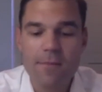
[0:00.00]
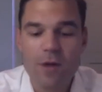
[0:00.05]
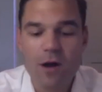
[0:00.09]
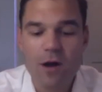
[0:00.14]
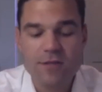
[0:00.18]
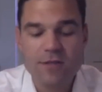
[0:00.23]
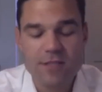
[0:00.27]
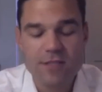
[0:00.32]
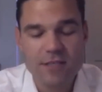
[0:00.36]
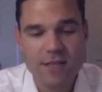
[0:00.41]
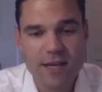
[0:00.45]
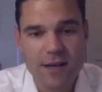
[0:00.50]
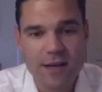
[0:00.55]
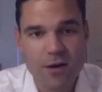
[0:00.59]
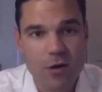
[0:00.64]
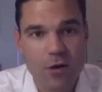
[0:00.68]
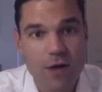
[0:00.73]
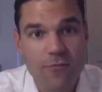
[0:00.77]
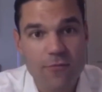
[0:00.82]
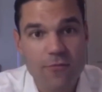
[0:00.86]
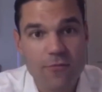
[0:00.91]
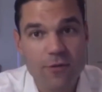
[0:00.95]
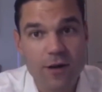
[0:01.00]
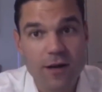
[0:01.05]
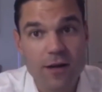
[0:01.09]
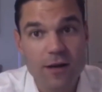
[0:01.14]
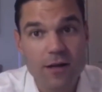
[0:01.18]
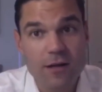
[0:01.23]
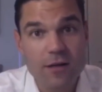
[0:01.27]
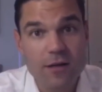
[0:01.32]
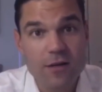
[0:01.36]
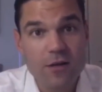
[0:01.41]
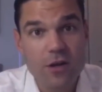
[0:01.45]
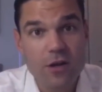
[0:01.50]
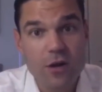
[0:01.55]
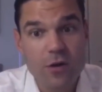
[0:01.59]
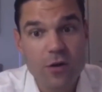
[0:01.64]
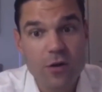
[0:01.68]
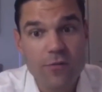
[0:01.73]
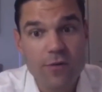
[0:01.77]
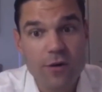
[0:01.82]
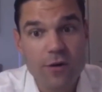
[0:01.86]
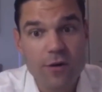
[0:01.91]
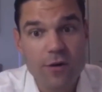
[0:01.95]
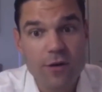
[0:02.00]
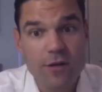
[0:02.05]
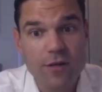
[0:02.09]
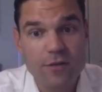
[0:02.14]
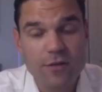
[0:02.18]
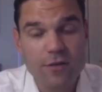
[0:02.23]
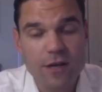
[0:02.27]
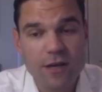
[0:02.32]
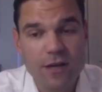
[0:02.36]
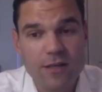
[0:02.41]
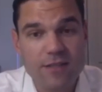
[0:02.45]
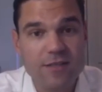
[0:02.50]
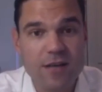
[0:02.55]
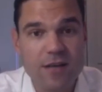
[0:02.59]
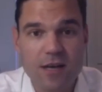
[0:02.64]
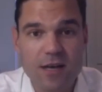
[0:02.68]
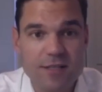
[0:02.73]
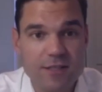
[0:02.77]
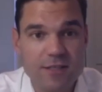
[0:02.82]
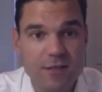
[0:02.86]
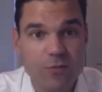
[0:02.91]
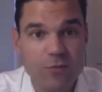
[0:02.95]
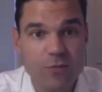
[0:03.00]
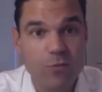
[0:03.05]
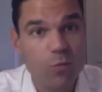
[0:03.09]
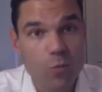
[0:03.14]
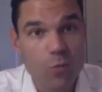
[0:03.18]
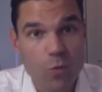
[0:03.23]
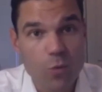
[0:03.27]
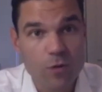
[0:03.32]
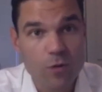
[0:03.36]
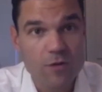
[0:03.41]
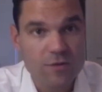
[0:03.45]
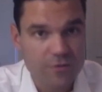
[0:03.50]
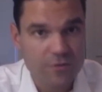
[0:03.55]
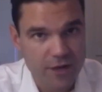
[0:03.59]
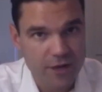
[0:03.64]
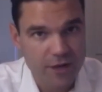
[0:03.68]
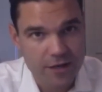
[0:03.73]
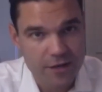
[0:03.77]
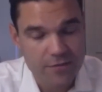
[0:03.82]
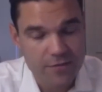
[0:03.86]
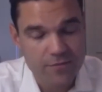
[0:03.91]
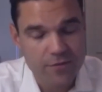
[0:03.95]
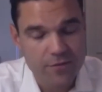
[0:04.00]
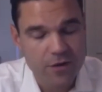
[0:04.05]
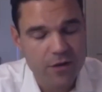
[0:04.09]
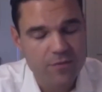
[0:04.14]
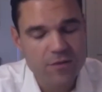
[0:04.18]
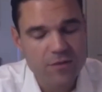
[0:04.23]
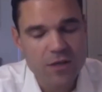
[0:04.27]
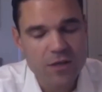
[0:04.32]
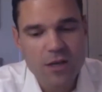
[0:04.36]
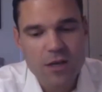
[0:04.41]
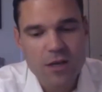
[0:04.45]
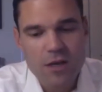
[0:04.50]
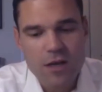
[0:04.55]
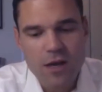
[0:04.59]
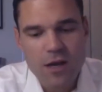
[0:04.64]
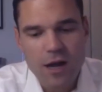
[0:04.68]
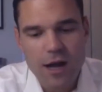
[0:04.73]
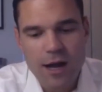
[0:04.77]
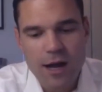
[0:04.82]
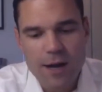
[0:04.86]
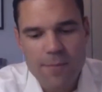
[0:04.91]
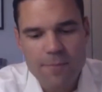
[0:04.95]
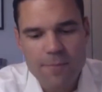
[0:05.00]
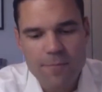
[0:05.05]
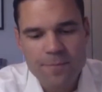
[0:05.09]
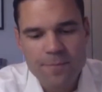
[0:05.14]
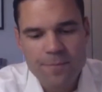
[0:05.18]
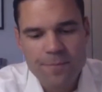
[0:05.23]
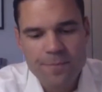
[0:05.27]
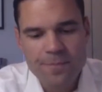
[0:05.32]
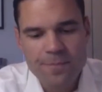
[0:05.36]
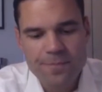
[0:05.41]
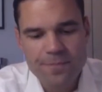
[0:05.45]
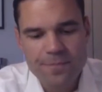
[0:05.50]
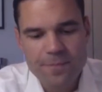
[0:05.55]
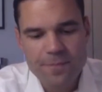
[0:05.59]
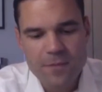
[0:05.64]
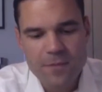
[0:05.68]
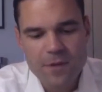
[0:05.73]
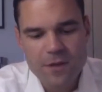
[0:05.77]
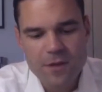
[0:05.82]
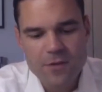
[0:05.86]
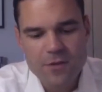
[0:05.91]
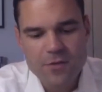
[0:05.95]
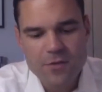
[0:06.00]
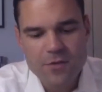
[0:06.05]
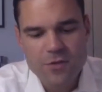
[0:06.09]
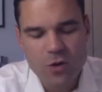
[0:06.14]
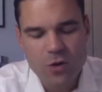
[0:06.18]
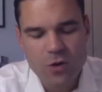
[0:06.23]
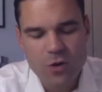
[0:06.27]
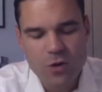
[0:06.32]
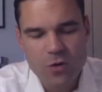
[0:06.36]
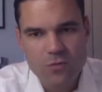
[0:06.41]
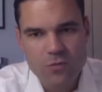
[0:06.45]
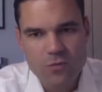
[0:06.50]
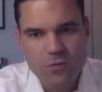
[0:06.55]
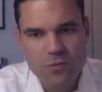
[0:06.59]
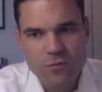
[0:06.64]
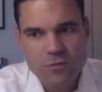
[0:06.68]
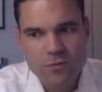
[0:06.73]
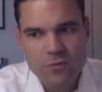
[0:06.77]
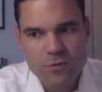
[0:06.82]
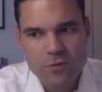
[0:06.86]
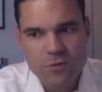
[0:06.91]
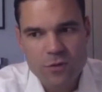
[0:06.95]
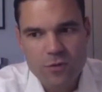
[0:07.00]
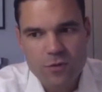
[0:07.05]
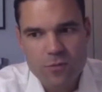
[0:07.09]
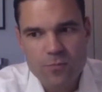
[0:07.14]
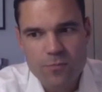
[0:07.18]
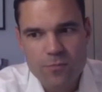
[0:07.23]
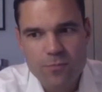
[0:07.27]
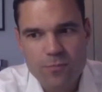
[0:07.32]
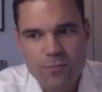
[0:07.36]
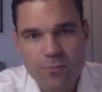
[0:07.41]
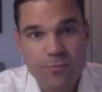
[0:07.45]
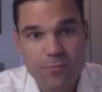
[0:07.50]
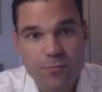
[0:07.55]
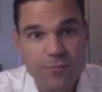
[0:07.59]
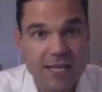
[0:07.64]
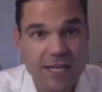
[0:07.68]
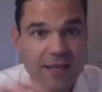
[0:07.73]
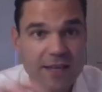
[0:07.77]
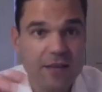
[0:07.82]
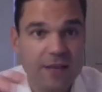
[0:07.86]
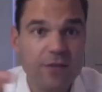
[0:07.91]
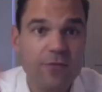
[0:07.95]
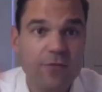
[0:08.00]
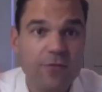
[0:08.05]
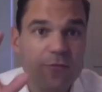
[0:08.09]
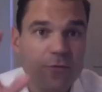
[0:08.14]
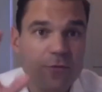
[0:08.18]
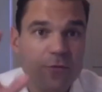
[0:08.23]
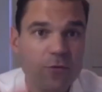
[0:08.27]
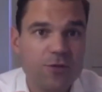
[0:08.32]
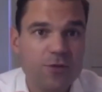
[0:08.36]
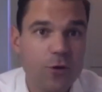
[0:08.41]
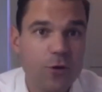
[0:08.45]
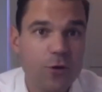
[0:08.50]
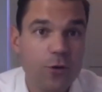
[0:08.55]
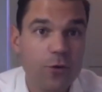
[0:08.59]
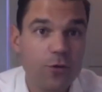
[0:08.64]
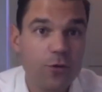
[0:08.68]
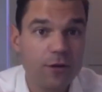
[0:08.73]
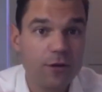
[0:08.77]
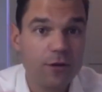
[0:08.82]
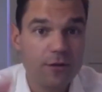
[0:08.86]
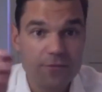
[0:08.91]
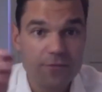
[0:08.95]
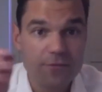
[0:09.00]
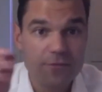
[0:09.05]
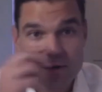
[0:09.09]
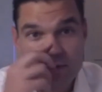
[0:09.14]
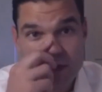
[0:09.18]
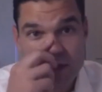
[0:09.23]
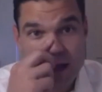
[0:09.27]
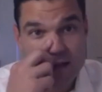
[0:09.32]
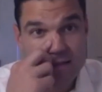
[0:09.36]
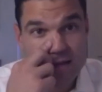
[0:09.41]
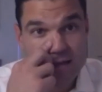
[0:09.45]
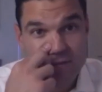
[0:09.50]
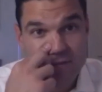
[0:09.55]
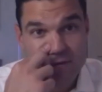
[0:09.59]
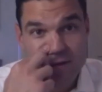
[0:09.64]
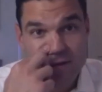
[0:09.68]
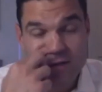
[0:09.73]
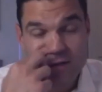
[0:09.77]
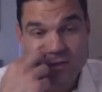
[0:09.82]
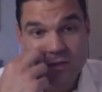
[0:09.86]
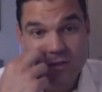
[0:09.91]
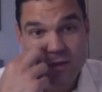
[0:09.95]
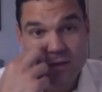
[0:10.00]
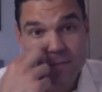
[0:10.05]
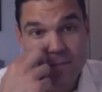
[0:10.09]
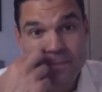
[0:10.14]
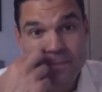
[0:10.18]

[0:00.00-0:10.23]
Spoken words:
today are offering, very enticing rewards for getting involved. So taking the first kernel of that definition,